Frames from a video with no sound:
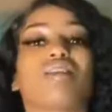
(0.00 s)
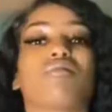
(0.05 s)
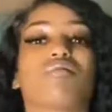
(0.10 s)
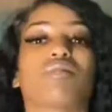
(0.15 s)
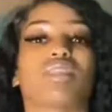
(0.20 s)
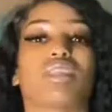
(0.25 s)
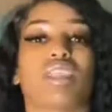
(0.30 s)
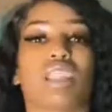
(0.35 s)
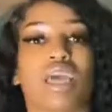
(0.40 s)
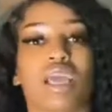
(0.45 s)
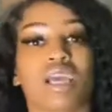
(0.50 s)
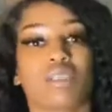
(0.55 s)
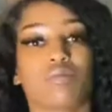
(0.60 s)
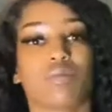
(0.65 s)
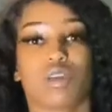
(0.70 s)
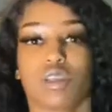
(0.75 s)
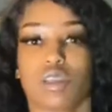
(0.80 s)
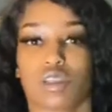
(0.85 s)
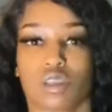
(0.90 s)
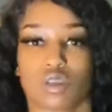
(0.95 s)
with the last
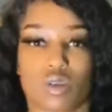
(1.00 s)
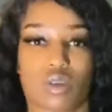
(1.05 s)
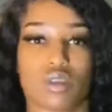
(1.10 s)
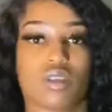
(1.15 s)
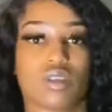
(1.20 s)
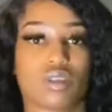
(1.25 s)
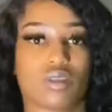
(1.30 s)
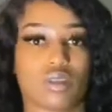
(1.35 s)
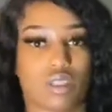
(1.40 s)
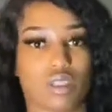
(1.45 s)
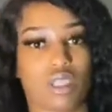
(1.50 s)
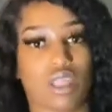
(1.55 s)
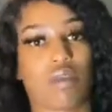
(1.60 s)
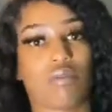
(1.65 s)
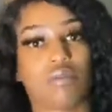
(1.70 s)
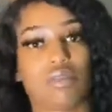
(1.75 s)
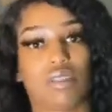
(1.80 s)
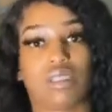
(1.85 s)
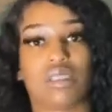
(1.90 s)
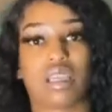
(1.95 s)
pair of shorts because they
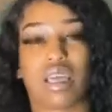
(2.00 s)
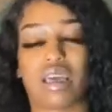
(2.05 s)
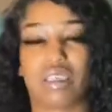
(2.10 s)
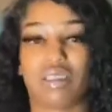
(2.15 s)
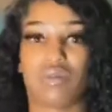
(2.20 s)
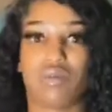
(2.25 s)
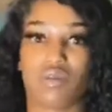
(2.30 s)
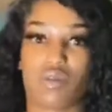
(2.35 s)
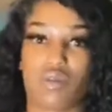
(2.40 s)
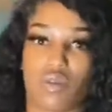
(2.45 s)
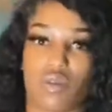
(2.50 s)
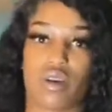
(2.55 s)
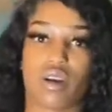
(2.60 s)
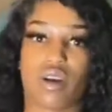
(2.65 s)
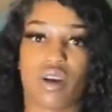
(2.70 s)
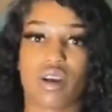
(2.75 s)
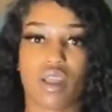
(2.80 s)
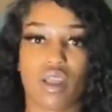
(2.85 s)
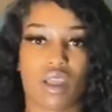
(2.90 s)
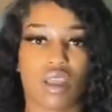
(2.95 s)
were size 4.
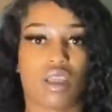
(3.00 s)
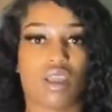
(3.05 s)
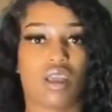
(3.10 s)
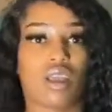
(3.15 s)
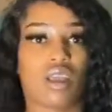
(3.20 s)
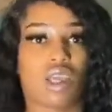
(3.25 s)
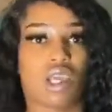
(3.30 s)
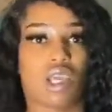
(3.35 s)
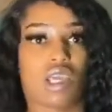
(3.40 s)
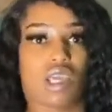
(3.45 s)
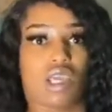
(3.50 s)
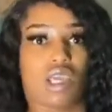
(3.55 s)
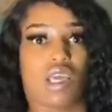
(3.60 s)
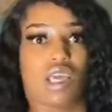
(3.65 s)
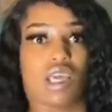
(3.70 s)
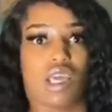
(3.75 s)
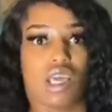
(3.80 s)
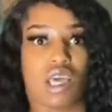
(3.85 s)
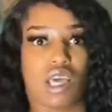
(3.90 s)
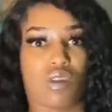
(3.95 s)

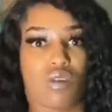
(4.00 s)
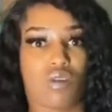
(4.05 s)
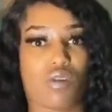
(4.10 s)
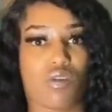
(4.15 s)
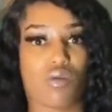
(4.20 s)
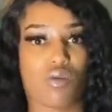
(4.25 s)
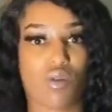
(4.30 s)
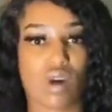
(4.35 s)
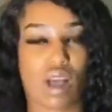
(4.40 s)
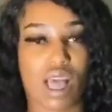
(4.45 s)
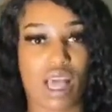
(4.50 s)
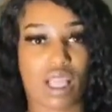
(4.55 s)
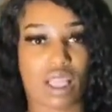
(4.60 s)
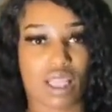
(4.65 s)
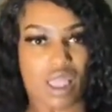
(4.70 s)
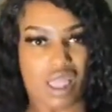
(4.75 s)
I don't know why I